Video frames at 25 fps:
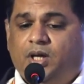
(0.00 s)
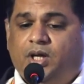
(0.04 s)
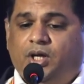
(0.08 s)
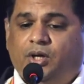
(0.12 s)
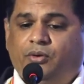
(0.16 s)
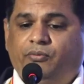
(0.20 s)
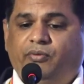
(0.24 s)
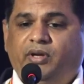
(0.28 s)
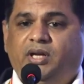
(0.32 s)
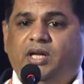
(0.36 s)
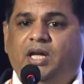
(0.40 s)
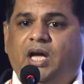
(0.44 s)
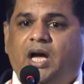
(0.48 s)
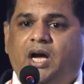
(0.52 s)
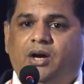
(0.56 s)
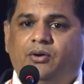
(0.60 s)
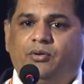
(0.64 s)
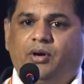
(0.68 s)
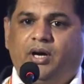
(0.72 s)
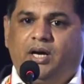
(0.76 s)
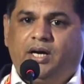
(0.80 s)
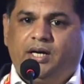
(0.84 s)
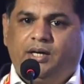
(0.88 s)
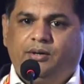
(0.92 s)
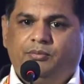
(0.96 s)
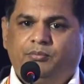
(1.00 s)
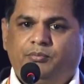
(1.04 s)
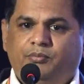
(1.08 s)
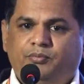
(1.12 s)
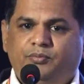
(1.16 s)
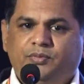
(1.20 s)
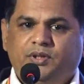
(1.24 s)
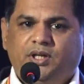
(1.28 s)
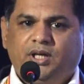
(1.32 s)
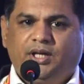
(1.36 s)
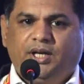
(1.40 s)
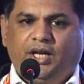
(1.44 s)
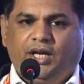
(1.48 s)
we
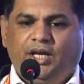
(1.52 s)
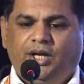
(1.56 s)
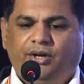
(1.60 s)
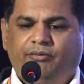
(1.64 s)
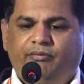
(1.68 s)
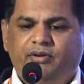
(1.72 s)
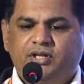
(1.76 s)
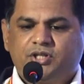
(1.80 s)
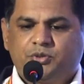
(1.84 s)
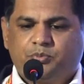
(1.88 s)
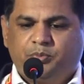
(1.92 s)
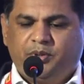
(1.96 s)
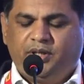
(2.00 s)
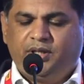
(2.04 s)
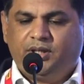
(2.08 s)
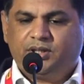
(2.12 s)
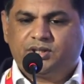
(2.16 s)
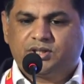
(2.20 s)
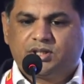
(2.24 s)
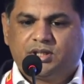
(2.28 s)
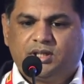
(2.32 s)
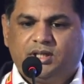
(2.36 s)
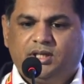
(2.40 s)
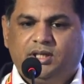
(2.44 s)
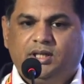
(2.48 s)
have done investments